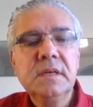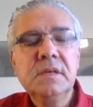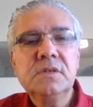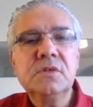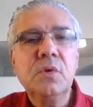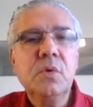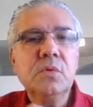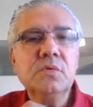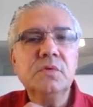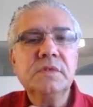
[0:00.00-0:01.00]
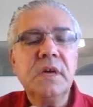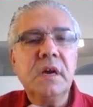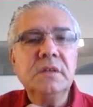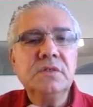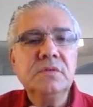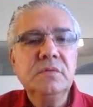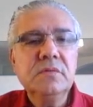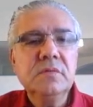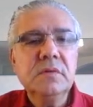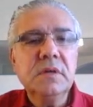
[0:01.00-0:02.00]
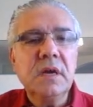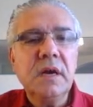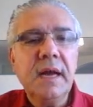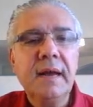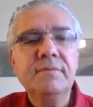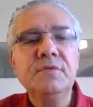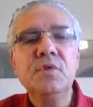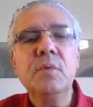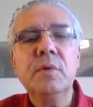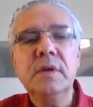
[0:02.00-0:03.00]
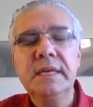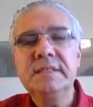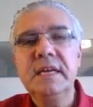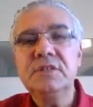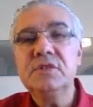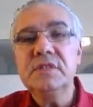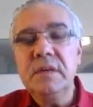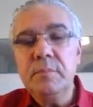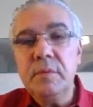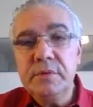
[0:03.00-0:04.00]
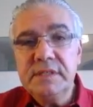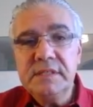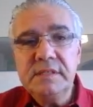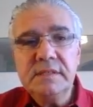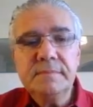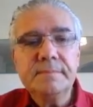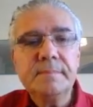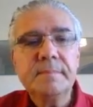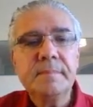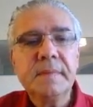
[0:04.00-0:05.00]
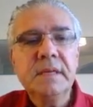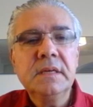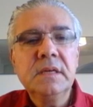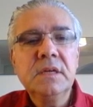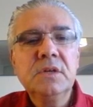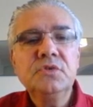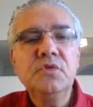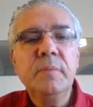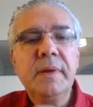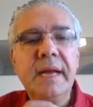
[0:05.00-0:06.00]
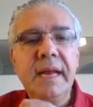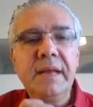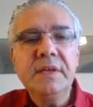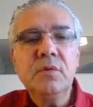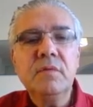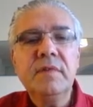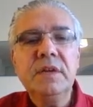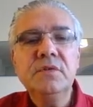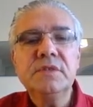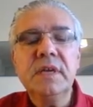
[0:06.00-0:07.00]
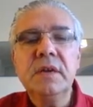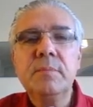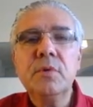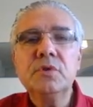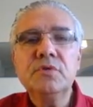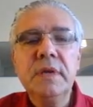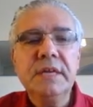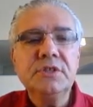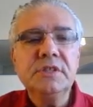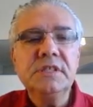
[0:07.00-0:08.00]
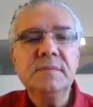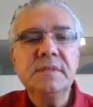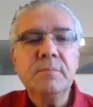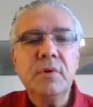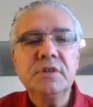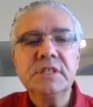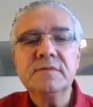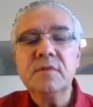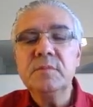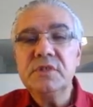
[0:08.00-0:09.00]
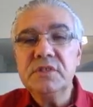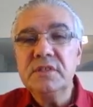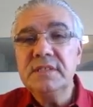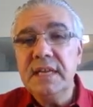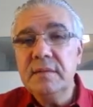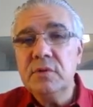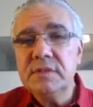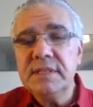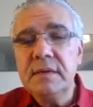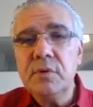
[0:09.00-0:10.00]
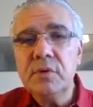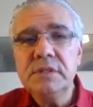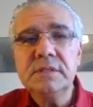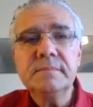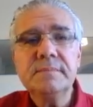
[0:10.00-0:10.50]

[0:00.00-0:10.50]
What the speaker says: So those are to have noble intentions and purposes, to apply ethical values and approach relationships and projects from a sustainable standpoint,